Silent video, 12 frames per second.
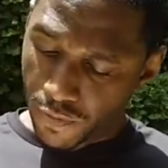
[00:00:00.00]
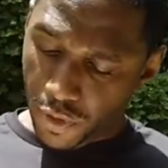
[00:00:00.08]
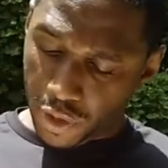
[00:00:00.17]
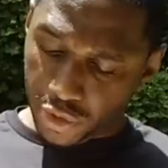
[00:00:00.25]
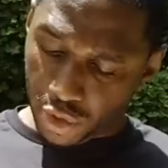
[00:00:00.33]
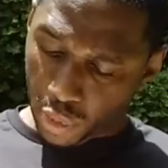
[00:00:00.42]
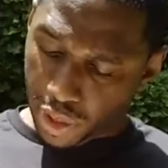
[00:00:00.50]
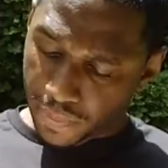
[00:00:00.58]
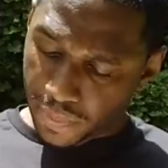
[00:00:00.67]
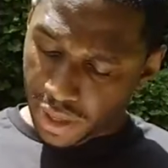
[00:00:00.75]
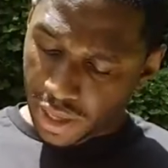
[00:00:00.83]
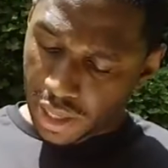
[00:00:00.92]
Verse 3.
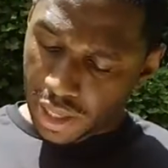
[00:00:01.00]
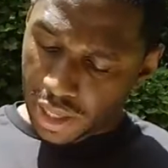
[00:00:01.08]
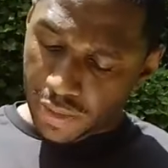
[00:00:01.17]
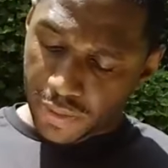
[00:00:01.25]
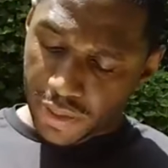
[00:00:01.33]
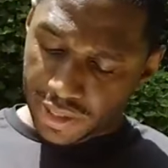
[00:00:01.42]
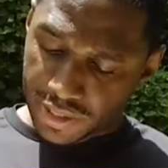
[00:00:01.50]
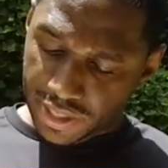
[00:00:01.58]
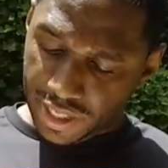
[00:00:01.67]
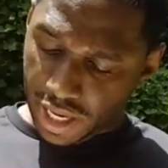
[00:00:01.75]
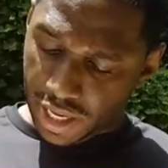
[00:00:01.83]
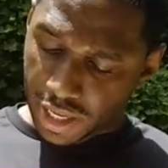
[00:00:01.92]
"Then
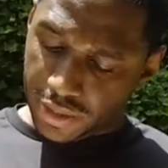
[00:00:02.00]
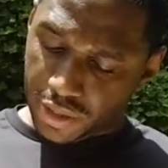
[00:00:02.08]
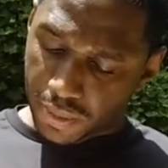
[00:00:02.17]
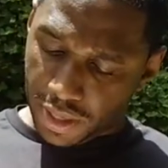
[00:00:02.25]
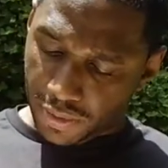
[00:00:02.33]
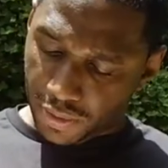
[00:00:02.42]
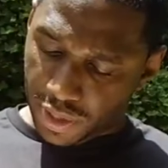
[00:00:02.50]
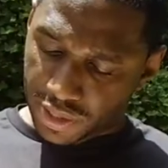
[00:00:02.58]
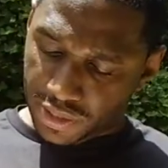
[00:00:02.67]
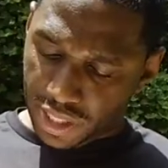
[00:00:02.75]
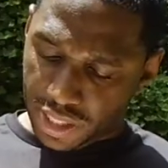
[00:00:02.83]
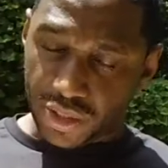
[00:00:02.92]
said he unto me,
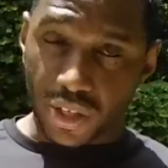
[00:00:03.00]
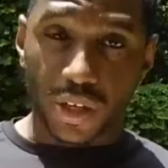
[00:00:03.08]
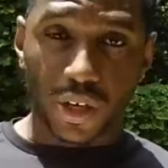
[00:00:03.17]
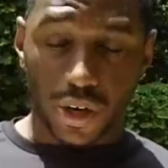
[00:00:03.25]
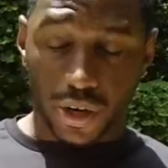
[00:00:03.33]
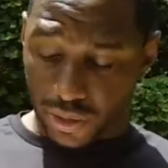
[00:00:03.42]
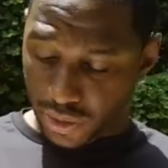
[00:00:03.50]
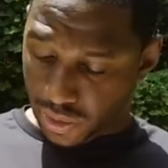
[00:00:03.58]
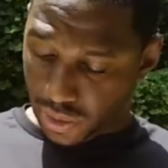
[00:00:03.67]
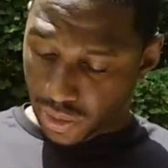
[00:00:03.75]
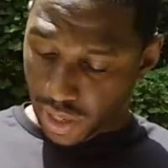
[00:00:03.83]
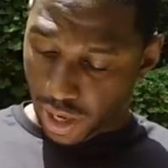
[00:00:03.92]
This is the
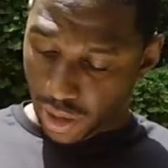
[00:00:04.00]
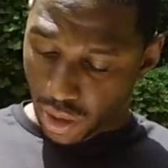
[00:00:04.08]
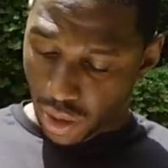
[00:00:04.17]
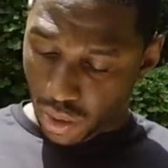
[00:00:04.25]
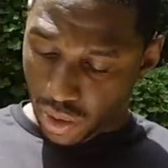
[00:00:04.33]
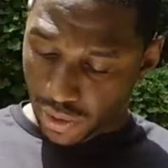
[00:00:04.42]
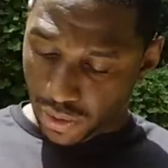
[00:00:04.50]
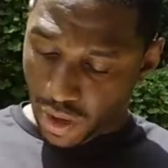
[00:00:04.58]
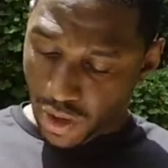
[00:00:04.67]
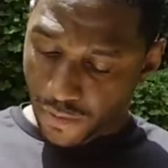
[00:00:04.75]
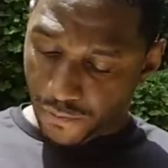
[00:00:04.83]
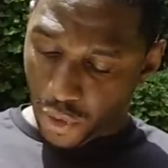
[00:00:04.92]
curse that goeth
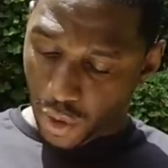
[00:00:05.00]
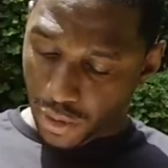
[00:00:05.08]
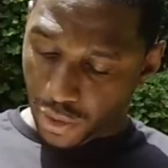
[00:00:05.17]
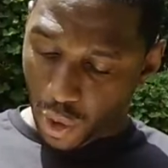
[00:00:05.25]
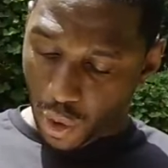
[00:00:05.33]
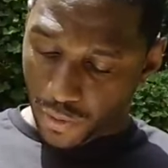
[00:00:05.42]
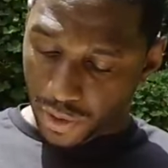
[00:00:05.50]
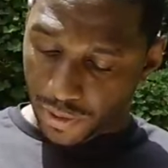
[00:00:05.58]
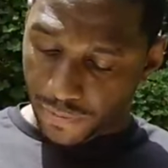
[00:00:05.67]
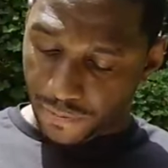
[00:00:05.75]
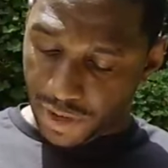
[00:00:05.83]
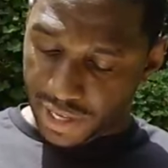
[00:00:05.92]
forth over
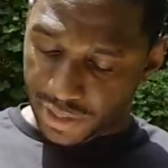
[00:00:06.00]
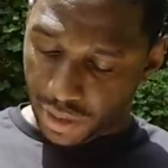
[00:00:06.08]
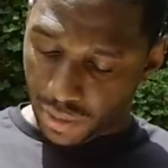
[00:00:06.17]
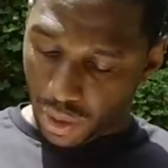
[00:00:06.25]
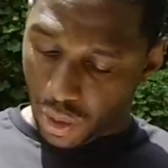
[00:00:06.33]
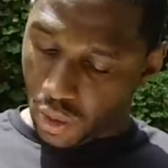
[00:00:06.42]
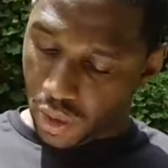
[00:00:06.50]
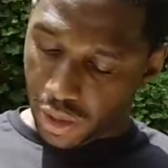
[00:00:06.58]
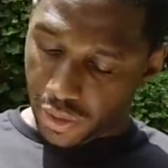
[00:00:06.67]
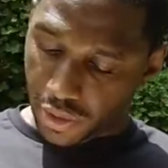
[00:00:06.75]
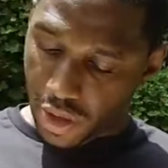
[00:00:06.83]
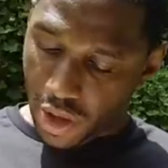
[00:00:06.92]
the face of the whole
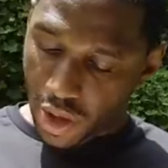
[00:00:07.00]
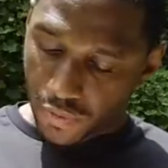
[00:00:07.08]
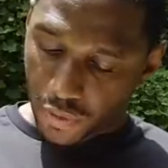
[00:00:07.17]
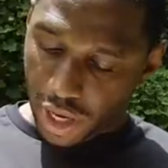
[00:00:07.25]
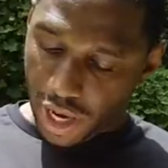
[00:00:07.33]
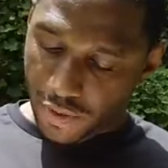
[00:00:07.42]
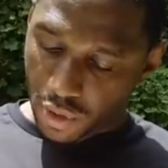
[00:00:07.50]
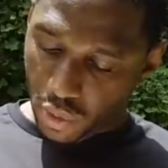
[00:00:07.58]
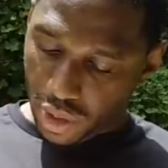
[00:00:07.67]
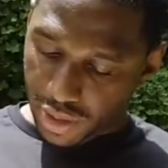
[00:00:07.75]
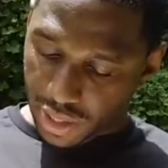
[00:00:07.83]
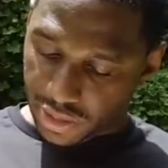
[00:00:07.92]
earth. For
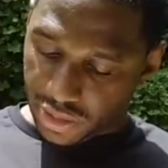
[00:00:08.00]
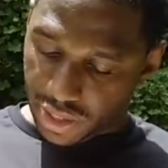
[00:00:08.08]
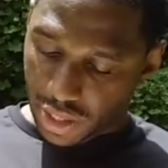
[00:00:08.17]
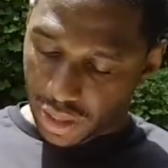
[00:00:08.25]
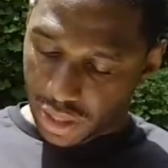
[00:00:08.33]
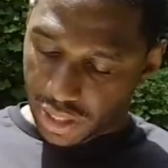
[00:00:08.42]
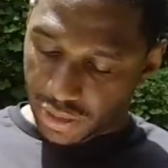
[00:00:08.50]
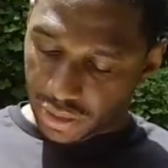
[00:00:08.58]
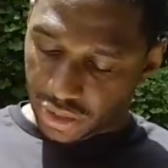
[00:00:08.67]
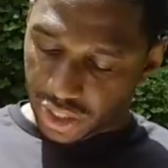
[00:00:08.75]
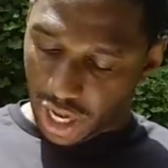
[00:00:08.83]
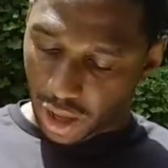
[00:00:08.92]
everyone that stealeth
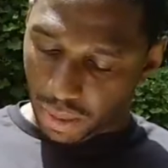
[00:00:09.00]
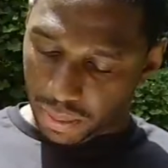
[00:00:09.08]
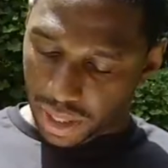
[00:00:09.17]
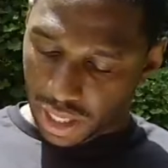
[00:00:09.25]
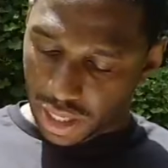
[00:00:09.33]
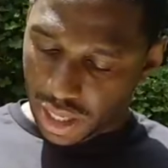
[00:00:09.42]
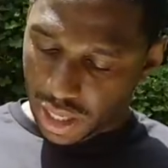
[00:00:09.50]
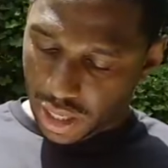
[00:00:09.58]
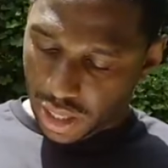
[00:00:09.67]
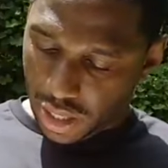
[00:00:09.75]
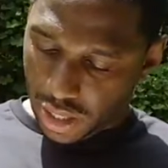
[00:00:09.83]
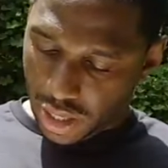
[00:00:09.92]
shall be
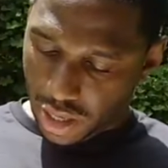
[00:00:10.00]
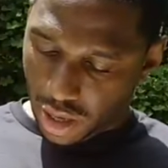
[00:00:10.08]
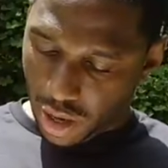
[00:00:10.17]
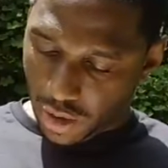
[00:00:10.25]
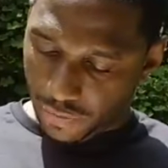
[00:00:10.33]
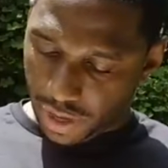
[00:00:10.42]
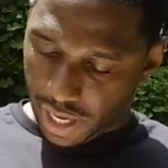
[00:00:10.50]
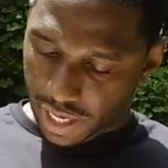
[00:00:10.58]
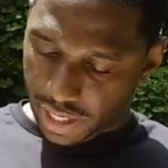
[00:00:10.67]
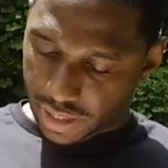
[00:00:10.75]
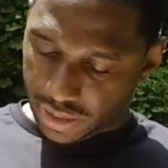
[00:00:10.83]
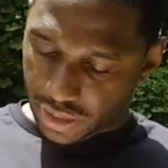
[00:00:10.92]
cut off
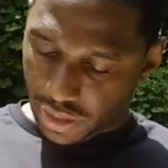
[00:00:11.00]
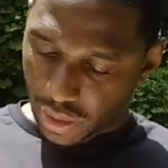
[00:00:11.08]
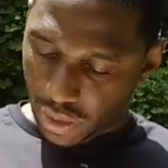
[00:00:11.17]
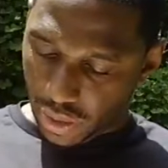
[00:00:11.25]
as